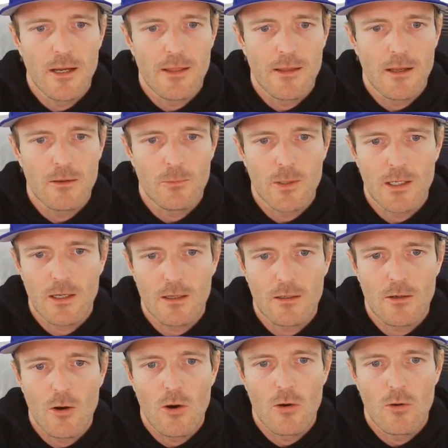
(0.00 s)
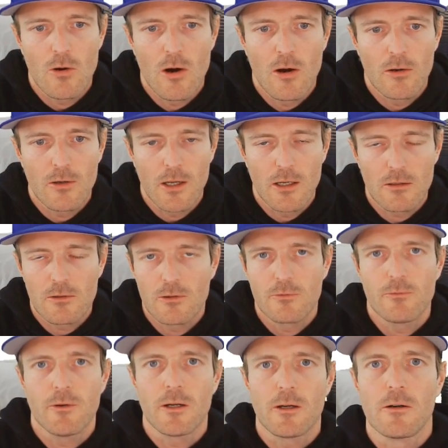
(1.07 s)
and then we can go on and
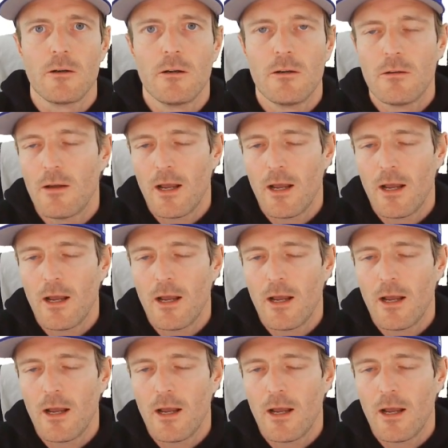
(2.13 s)
configure.